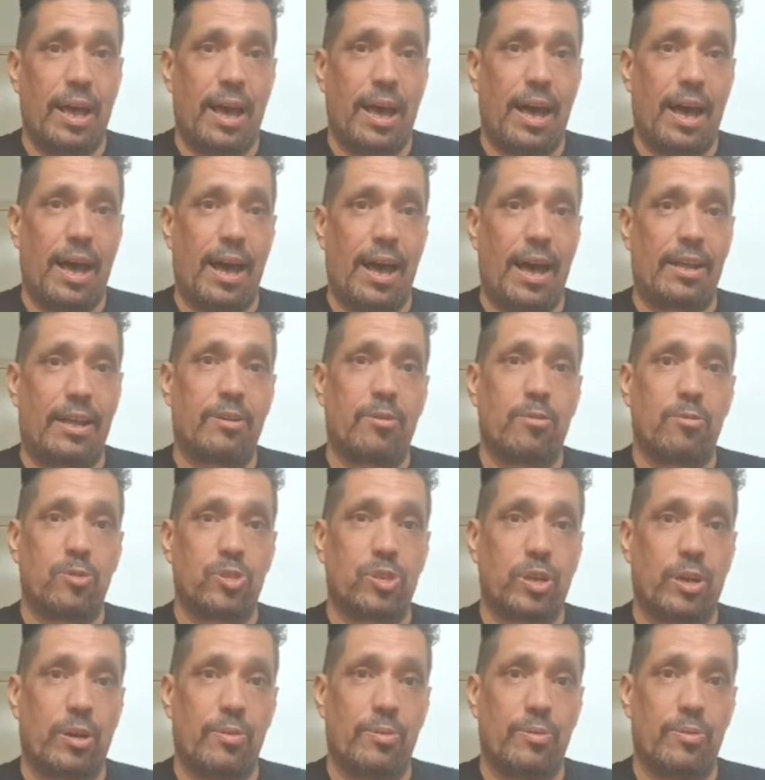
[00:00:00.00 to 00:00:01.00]
And
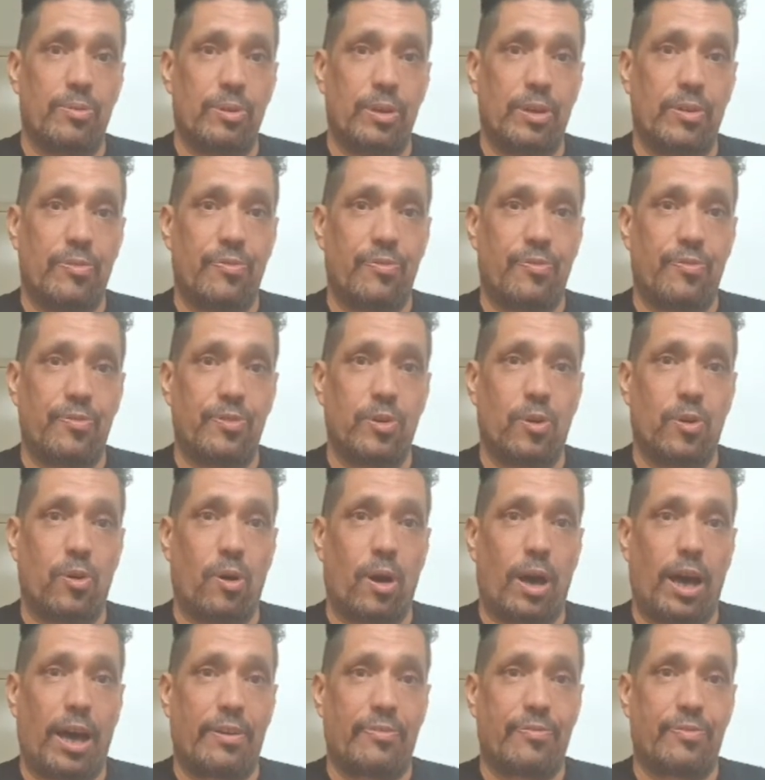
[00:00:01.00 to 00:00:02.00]
also, if you'll
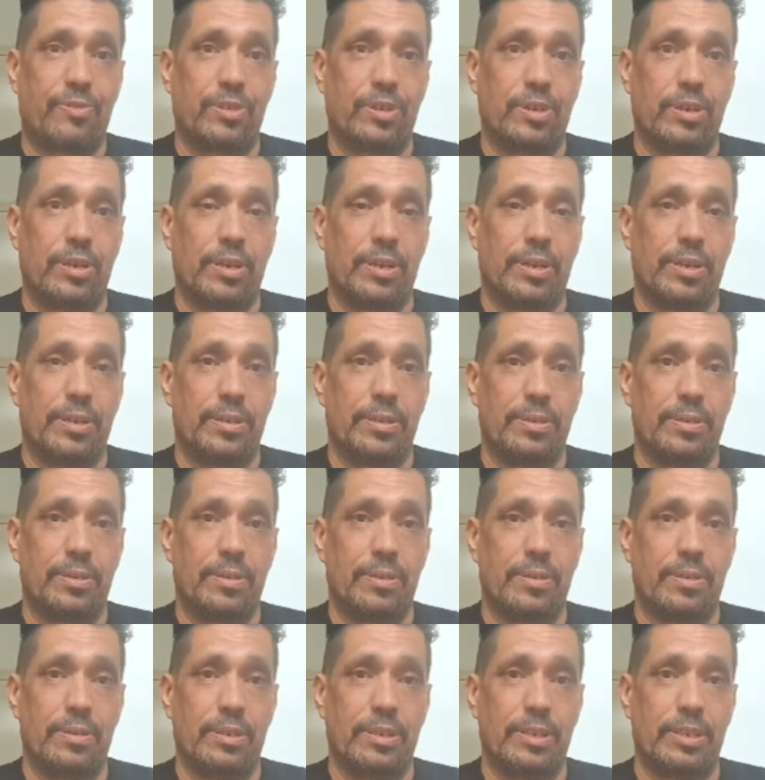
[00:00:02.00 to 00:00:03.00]
have to,
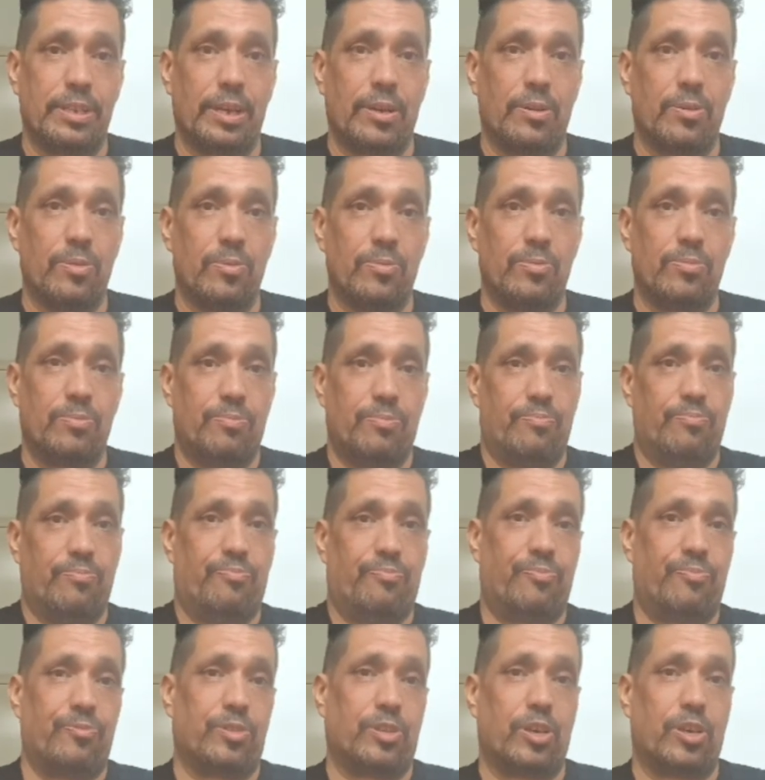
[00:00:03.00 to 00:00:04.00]
you know,
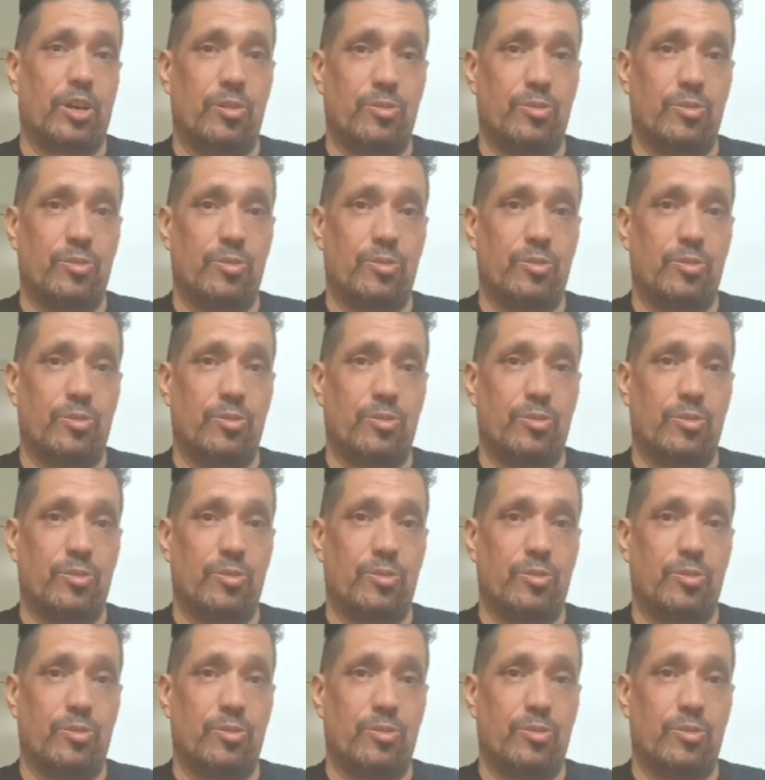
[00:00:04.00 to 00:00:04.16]
go